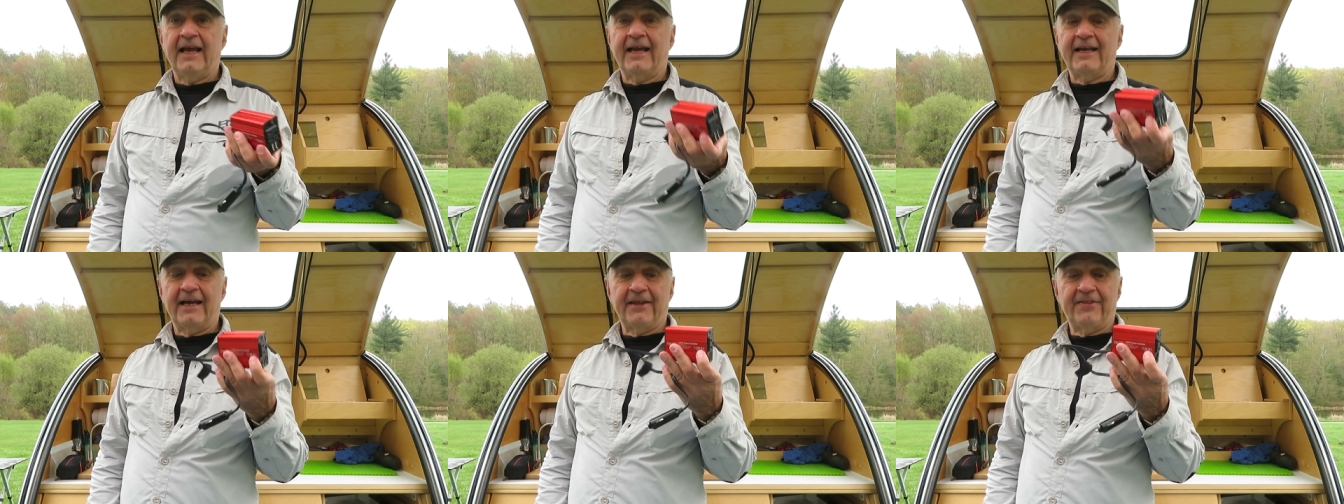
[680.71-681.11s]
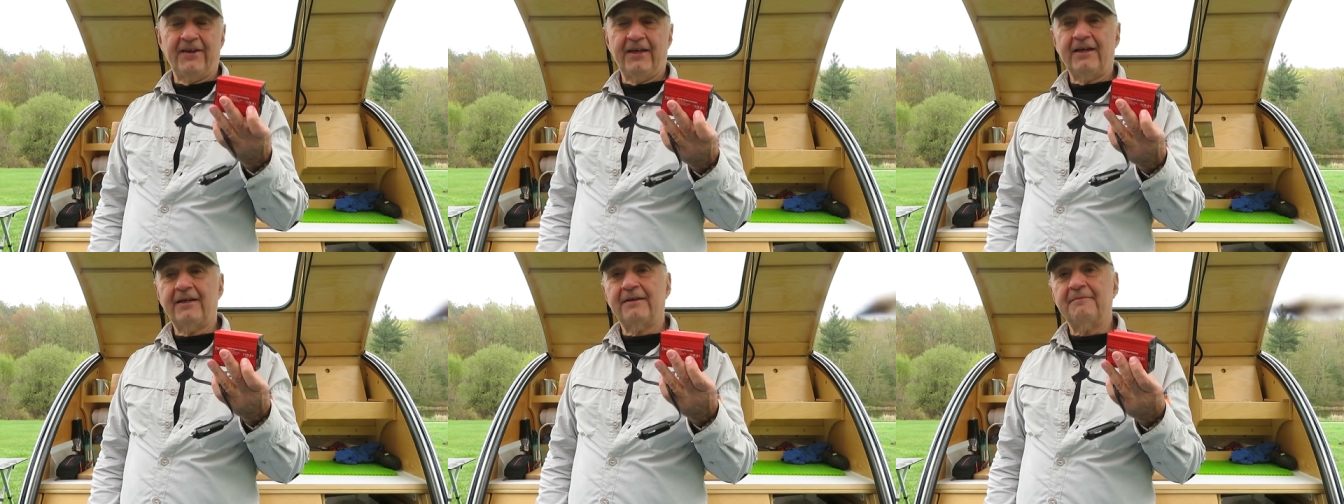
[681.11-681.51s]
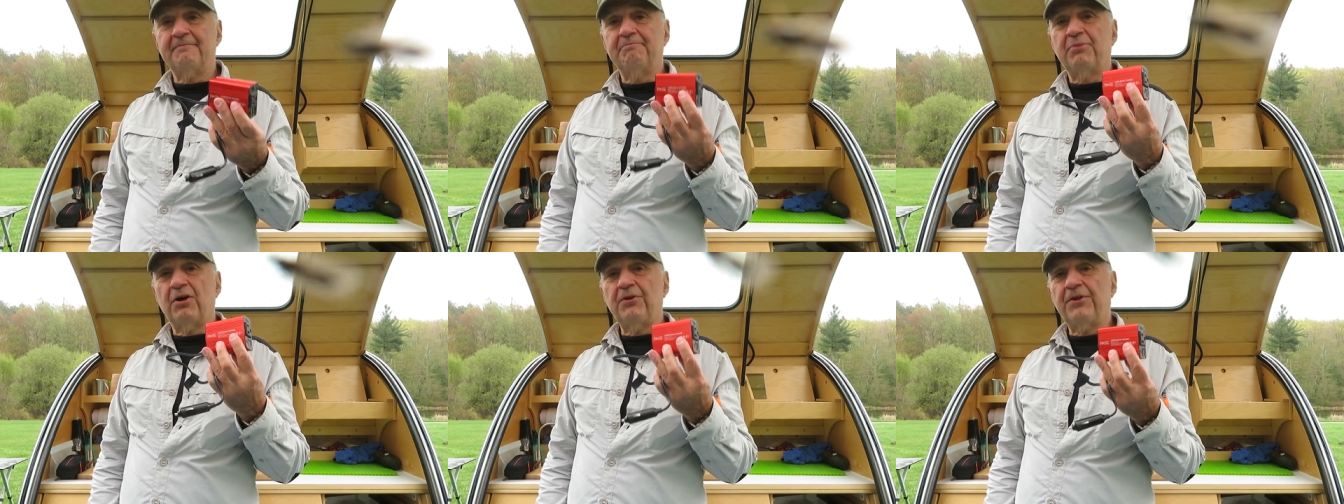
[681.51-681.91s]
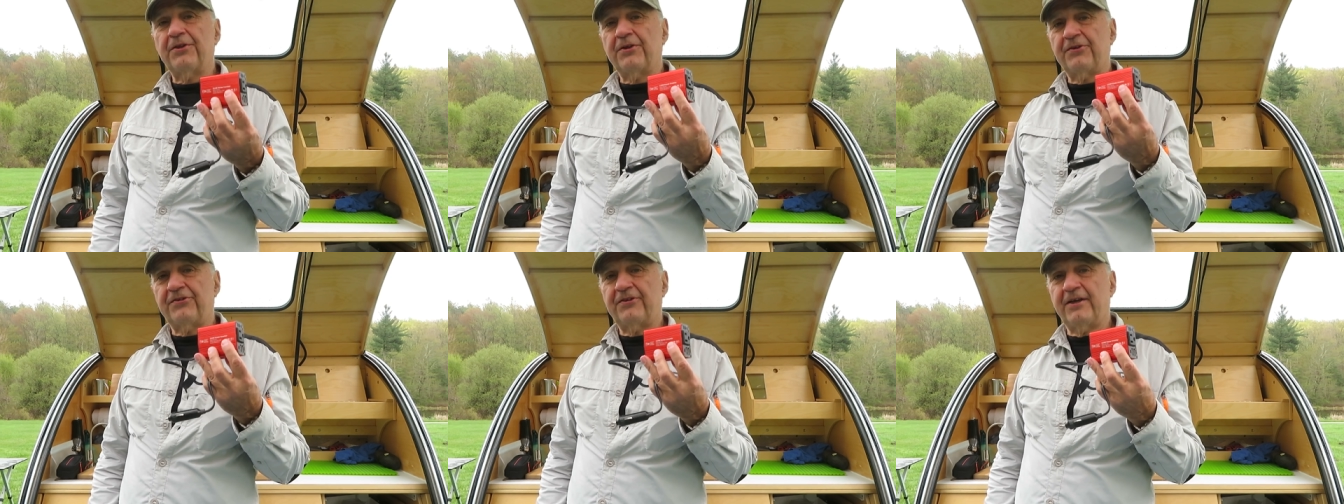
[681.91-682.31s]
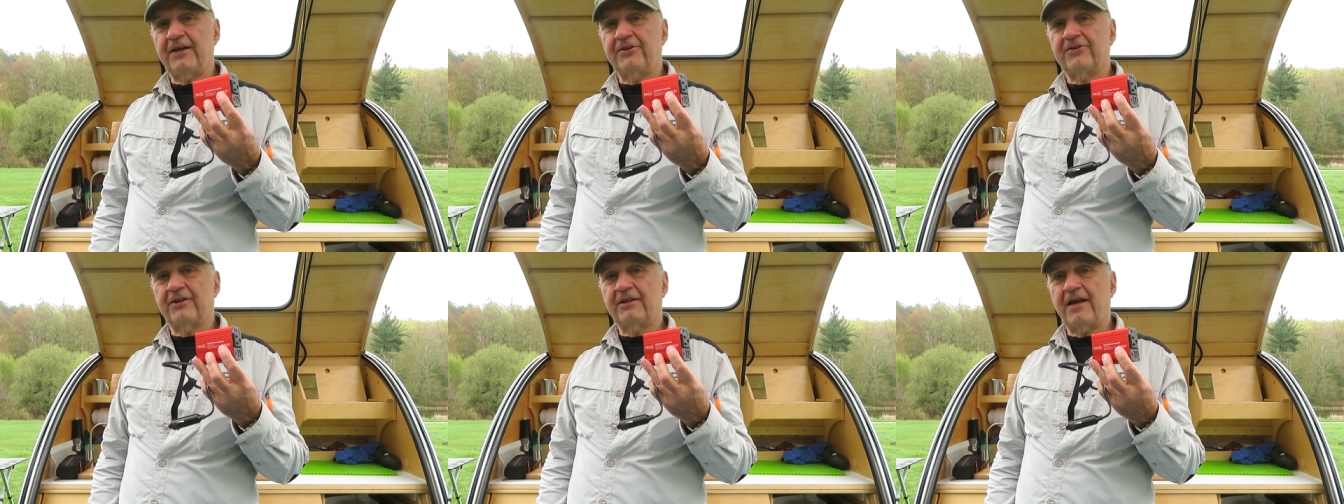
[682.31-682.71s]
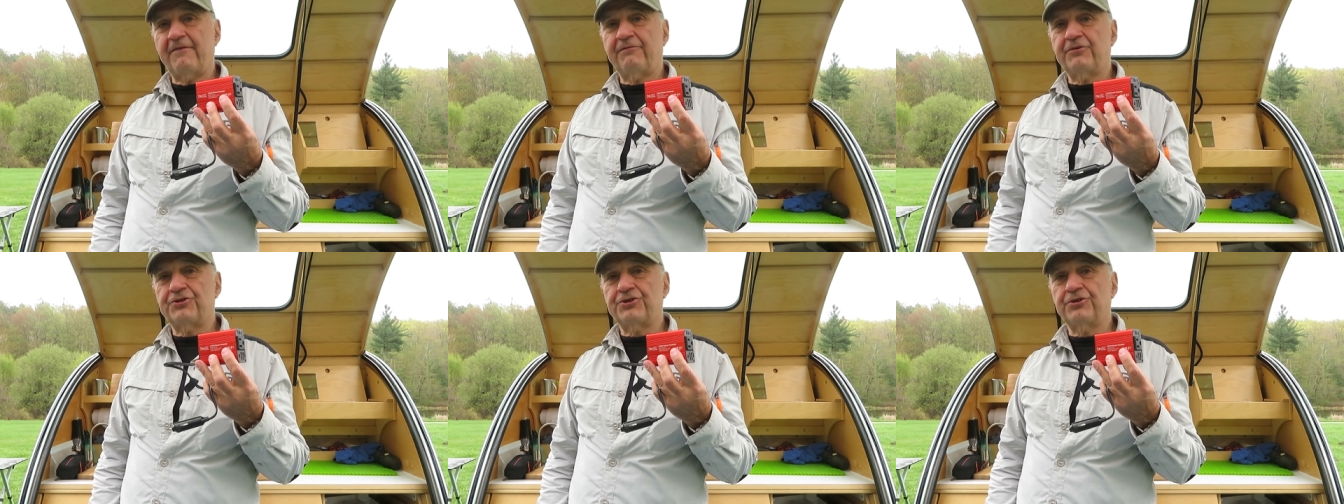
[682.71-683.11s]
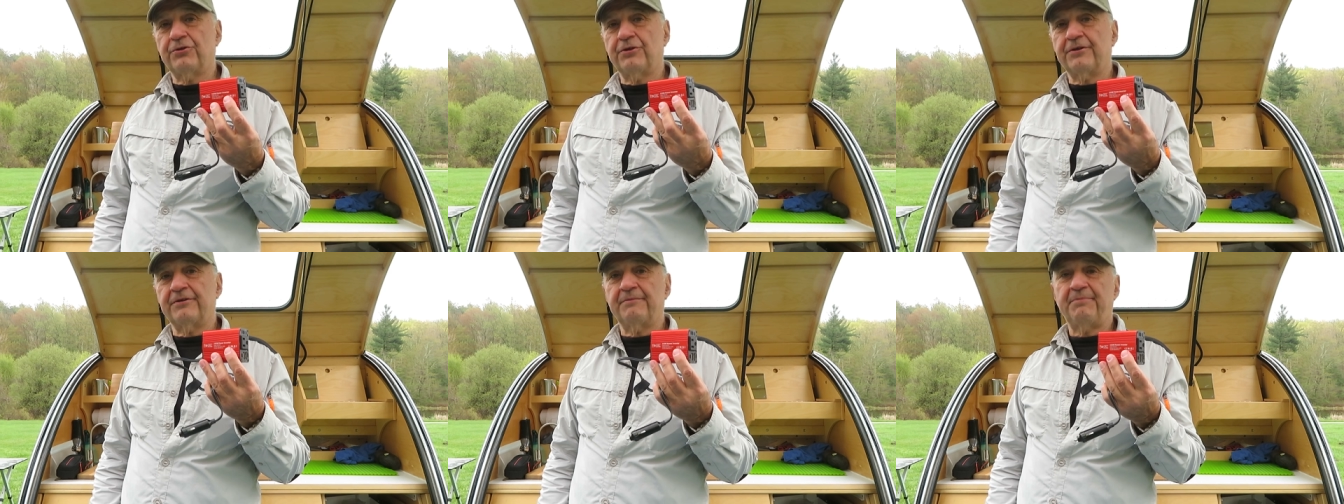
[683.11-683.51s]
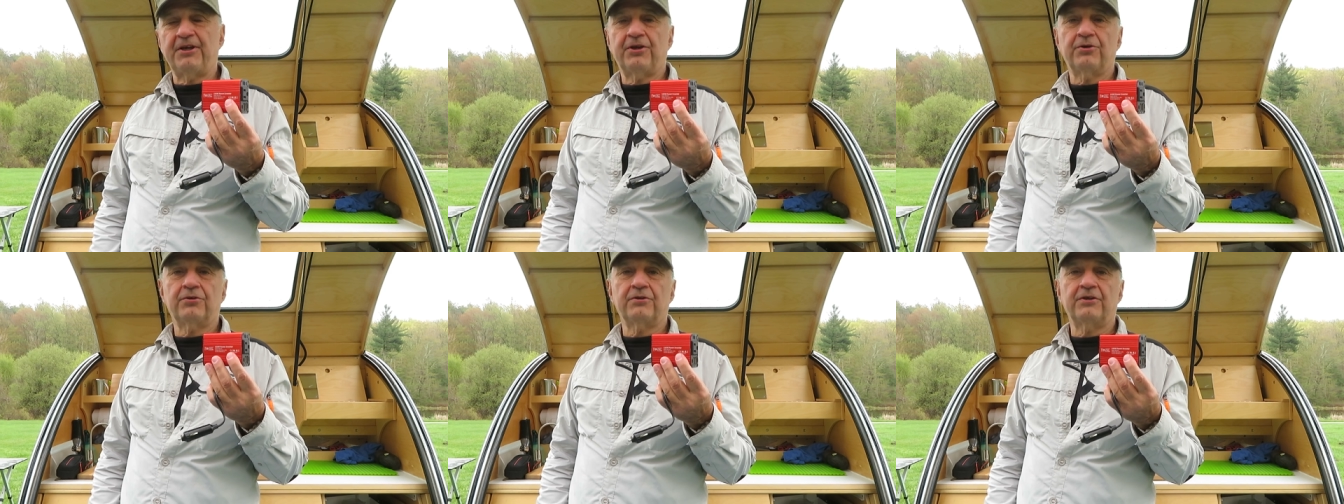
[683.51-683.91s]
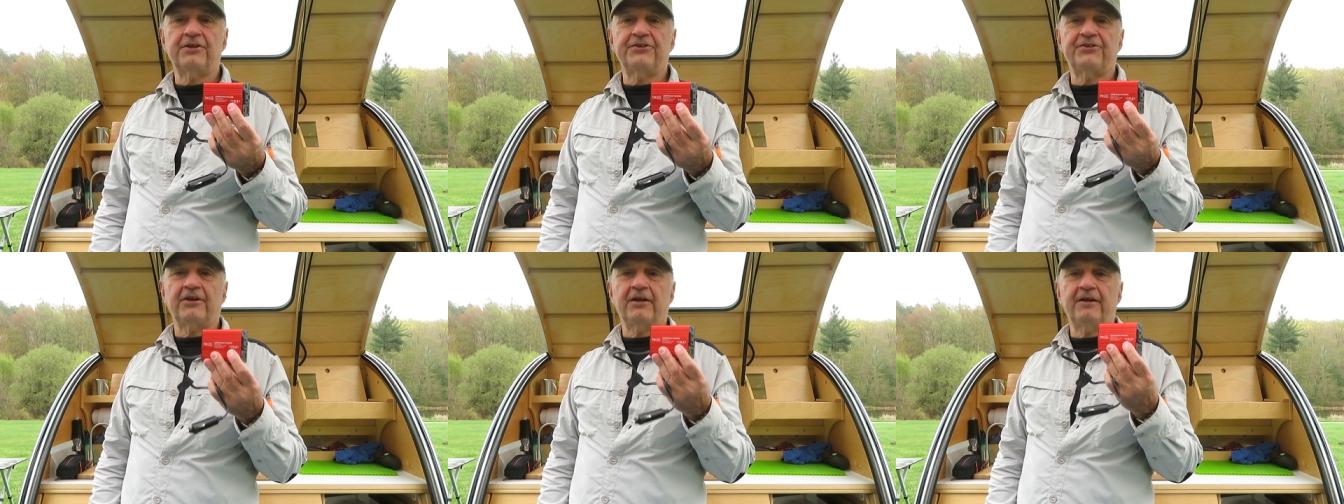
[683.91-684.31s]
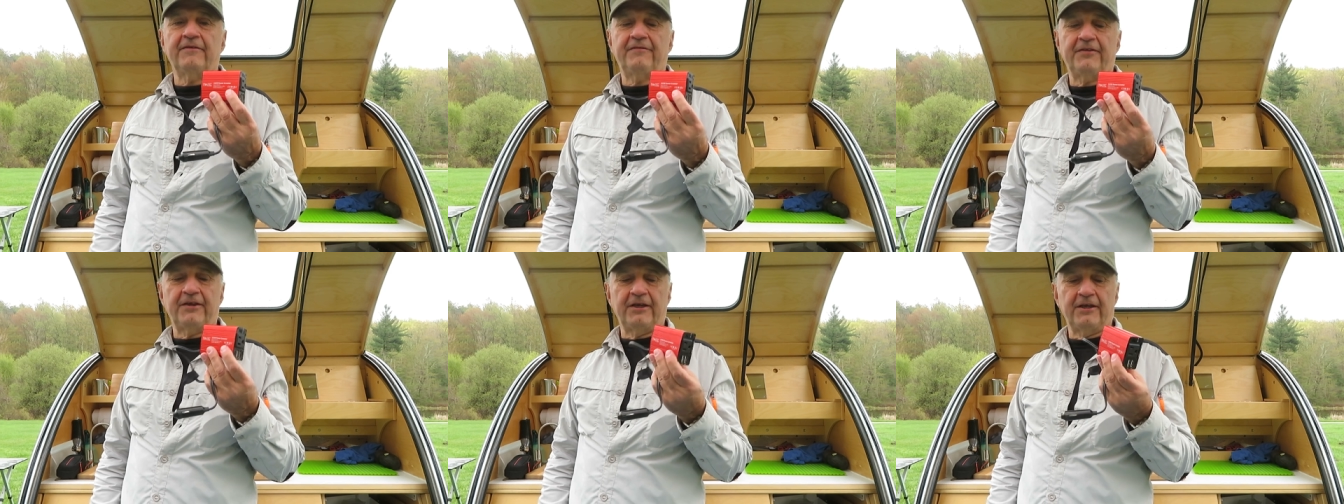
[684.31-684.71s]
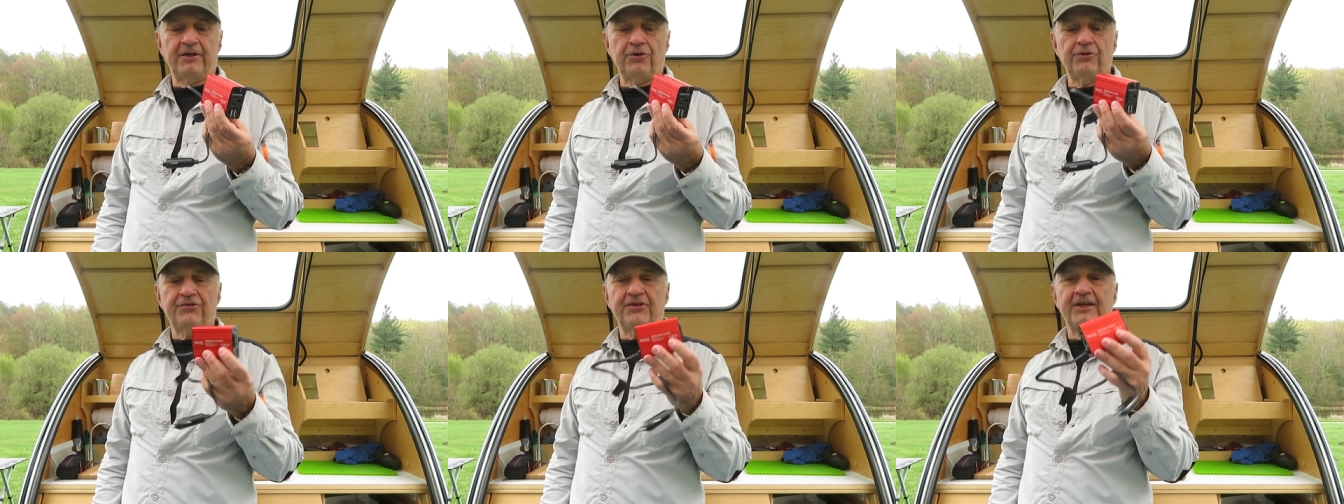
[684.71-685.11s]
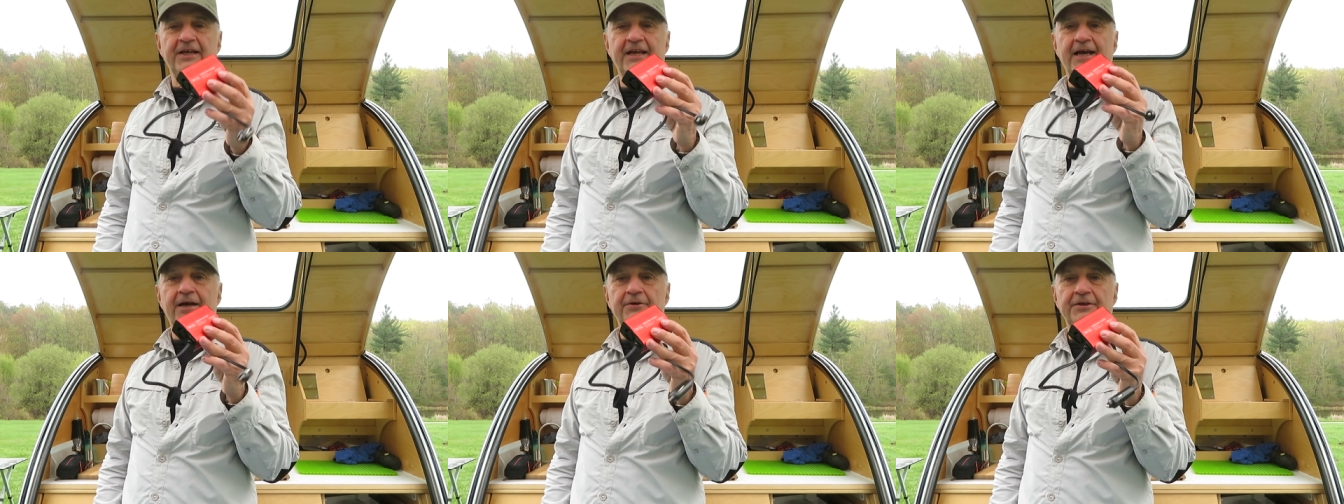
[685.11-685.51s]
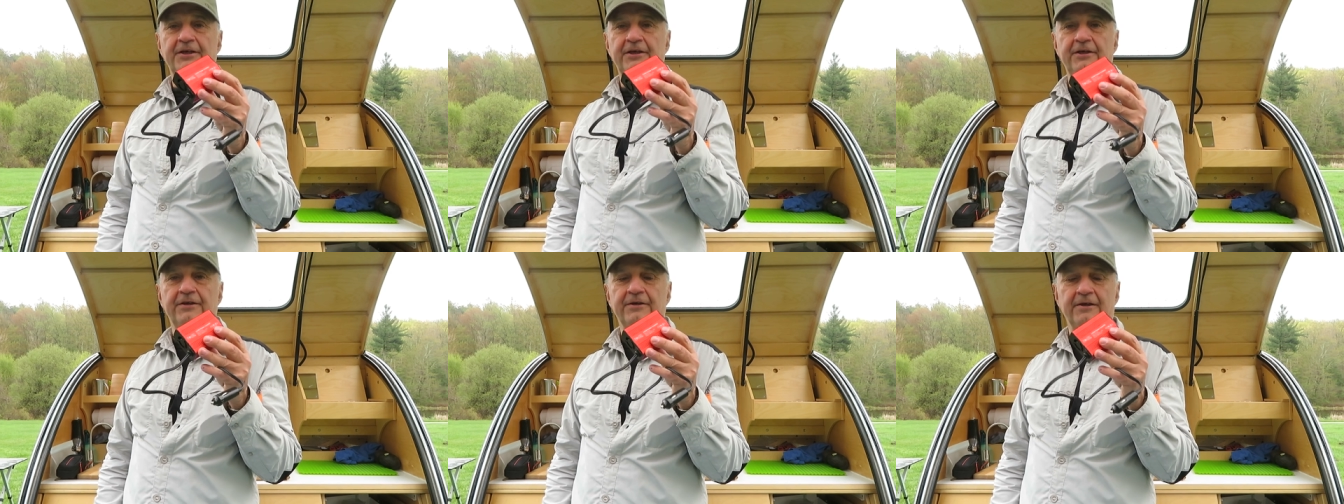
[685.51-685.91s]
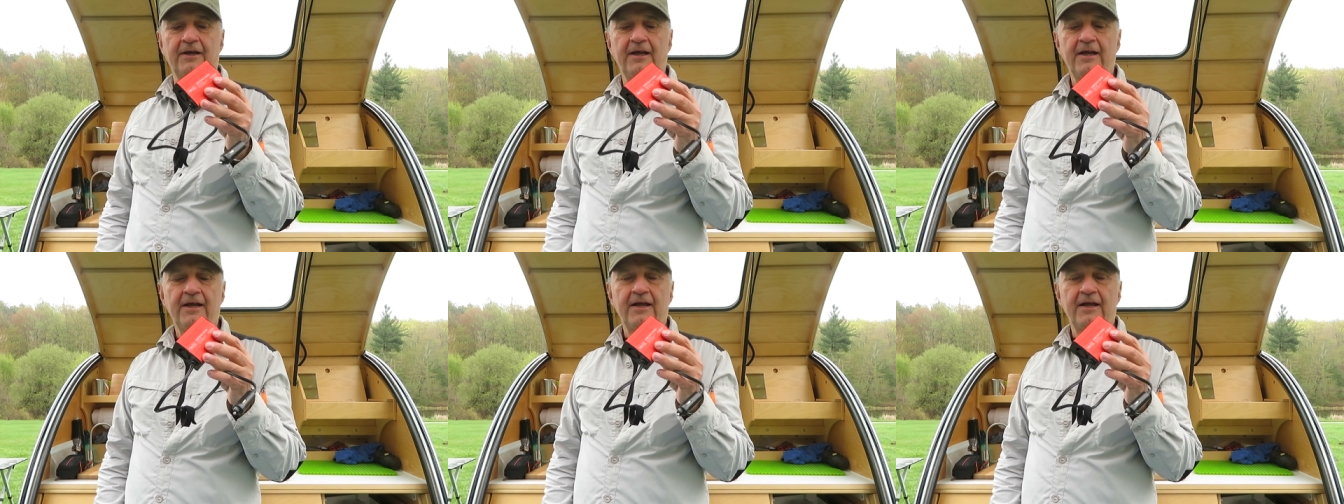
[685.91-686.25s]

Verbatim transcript: And I think both of those things, the life was shortened because of the using it out here